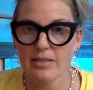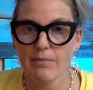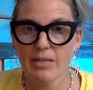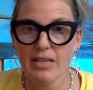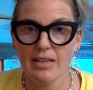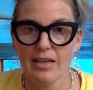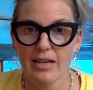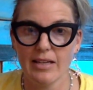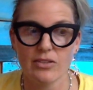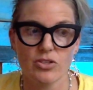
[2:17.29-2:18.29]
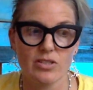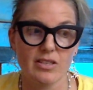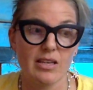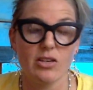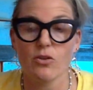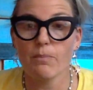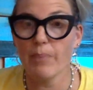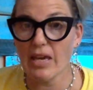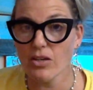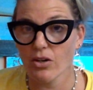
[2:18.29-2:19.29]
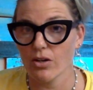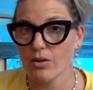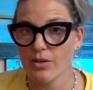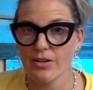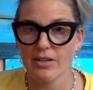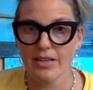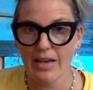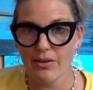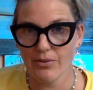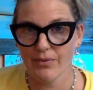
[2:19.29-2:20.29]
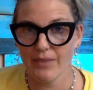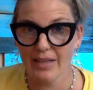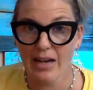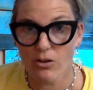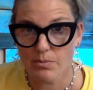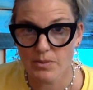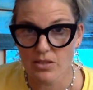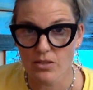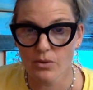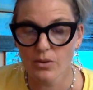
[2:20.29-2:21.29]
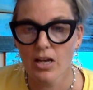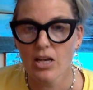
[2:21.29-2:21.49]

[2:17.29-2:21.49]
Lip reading: somebody that is just like your banker or your accountant that helps you,